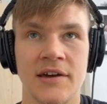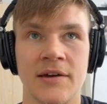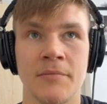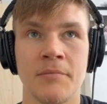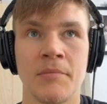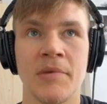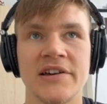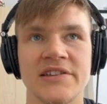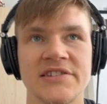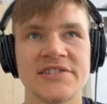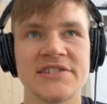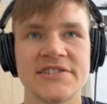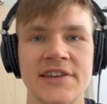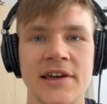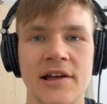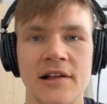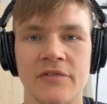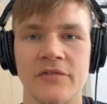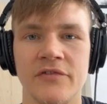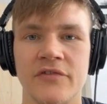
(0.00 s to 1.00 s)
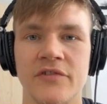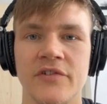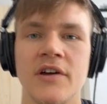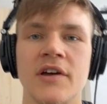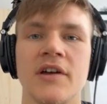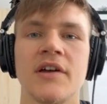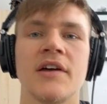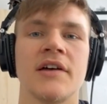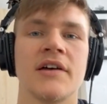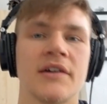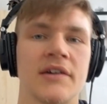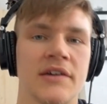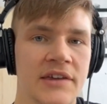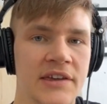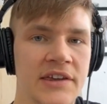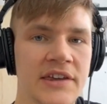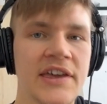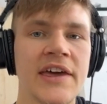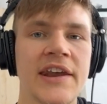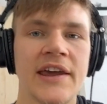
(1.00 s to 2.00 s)
myself
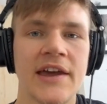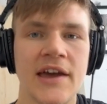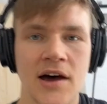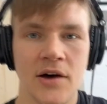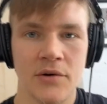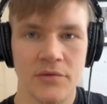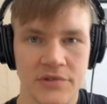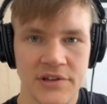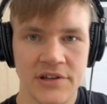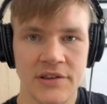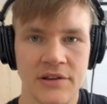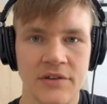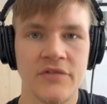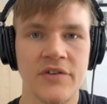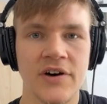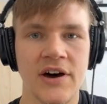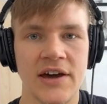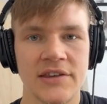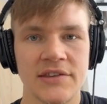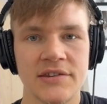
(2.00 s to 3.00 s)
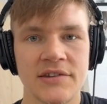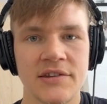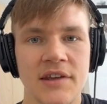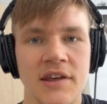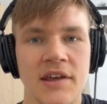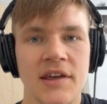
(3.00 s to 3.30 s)
getting out in the fight.